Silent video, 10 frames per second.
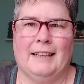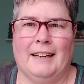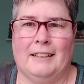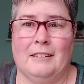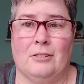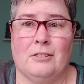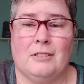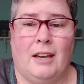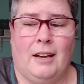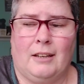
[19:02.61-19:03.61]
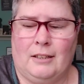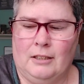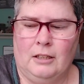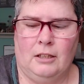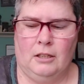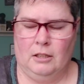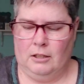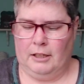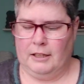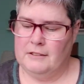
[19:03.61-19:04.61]
not a little stack.
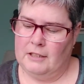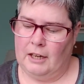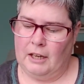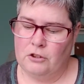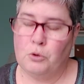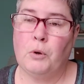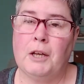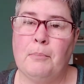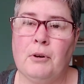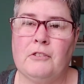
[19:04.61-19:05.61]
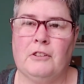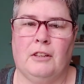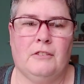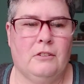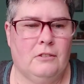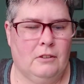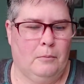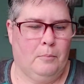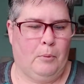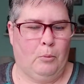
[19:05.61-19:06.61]
Like I said, I got 20 books in this.
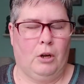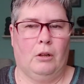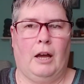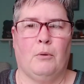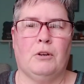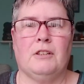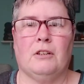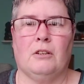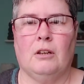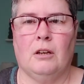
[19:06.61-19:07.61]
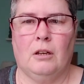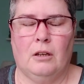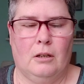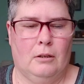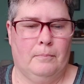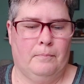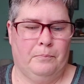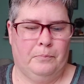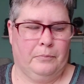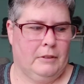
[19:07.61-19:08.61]
Well, I went to, um,
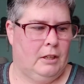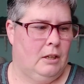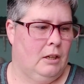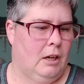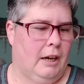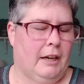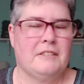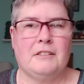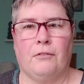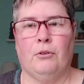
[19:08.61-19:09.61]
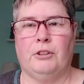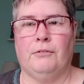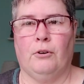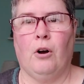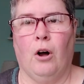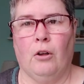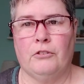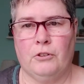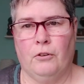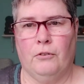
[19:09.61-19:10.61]
I got several different
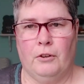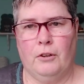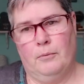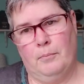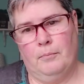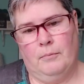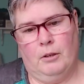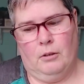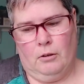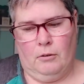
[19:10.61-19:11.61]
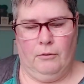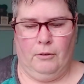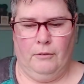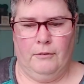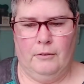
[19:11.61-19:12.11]
hauls over the, over